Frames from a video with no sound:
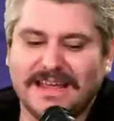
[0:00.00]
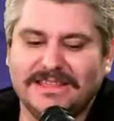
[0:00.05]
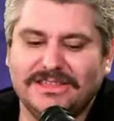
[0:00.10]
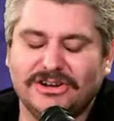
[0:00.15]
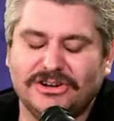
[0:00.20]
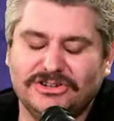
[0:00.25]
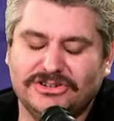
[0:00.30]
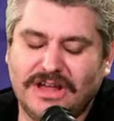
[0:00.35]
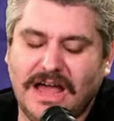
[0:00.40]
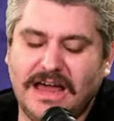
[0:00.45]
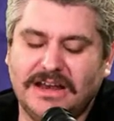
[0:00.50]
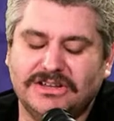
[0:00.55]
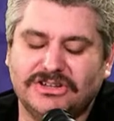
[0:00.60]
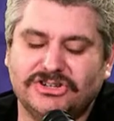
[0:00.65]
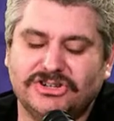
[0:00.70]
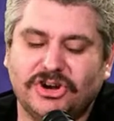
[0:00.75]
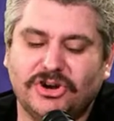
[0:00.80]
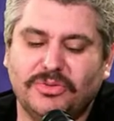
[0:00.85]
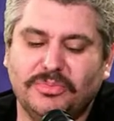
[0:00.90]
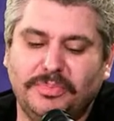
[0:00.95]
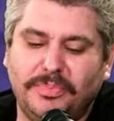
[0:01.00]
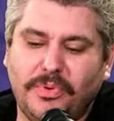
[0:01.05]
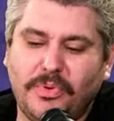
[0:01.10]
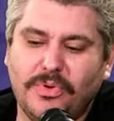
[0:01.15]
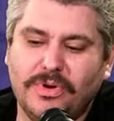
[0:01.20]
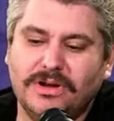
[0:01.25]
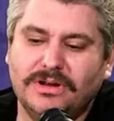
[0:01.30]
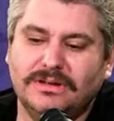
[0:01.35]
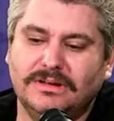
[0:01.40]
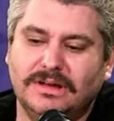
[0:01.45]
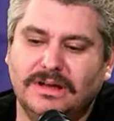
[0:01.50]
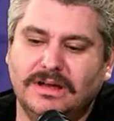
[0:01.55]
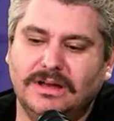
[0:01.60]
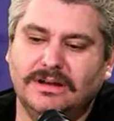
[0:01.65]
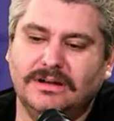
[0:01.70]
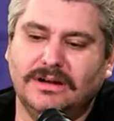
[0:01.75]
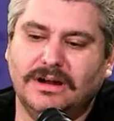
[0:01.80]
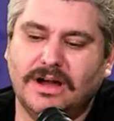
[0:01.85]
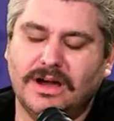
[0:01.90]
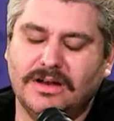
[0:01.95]
there's at a certain point,
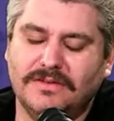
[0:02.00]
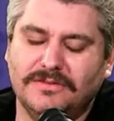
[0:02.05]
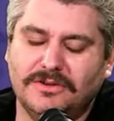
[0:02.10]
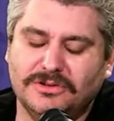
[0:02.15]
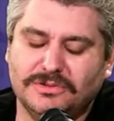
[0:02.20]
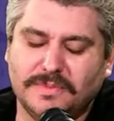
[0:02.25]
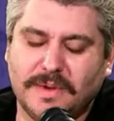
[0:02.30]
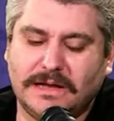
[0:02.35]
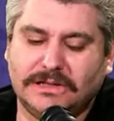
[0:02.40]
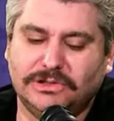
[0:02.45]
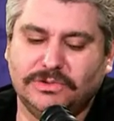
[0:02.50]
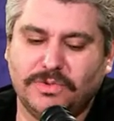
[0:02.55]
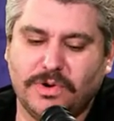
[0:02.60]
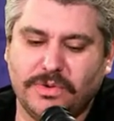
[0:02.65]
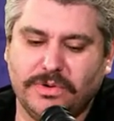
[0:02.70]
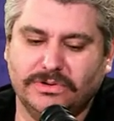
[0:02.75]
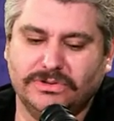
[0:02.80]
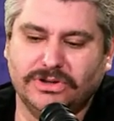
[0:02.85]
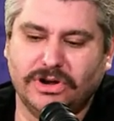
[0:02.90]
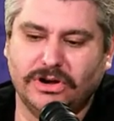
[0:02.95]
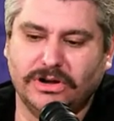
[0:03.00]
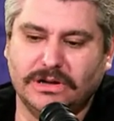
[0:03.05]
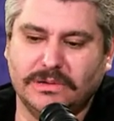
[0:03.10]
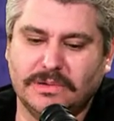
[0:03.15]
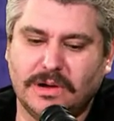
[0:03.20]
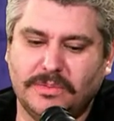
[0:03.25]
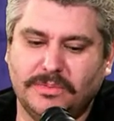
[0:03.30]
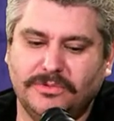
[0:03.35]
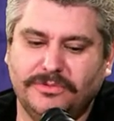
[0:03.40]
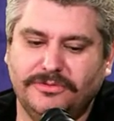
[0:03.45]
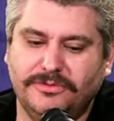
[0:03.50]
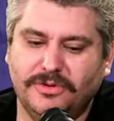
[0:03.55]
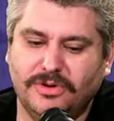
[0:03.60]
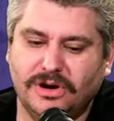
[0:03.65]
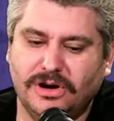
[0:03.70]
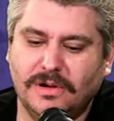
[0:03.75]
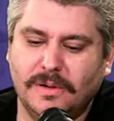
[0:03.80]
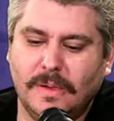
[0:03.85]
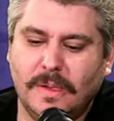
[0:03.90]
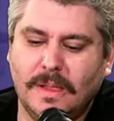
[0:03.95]
and kind of goes back to what we were talking about
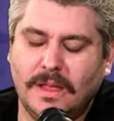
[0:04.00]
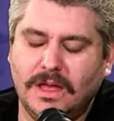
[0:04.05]
before,